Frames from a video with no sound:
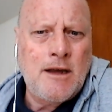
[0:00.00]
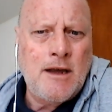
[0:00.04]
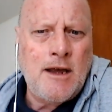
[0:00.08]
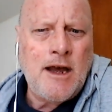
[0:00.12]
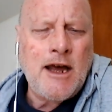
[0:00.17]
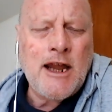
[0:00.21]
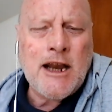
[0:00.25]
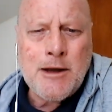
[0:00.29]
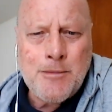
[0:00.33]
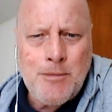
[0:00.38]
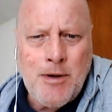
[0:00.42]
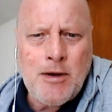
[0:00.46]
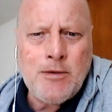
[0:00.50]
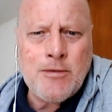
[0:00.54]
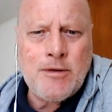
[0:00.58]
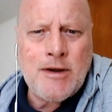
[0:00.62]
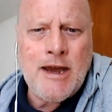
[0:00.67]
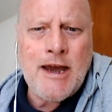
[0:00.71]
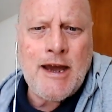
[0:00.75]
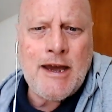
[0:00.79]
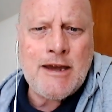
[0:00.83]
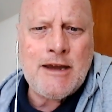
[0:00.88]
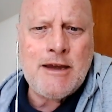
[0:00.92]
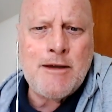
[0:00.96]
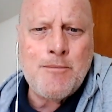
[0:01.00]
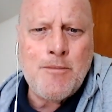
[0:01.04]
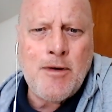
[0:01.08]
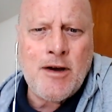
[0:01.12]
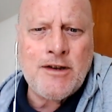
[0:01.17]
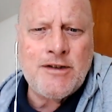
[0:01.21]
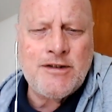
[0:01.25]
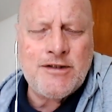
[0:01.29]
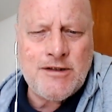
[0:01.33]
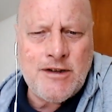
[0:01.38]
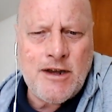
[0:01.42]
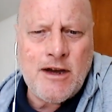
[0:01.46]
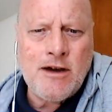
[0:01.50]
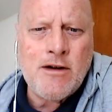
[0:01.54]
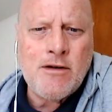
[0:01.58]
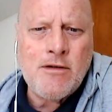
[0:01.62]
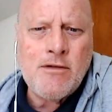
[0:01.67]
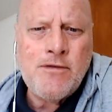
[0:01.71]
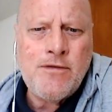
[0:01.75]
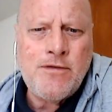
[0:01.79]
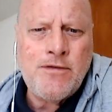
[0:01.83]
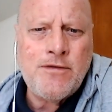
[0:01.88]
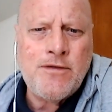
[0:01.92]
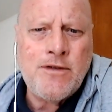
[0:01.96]
And I'm okay in
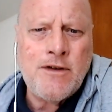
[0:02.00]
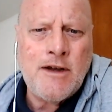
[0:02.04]
myself,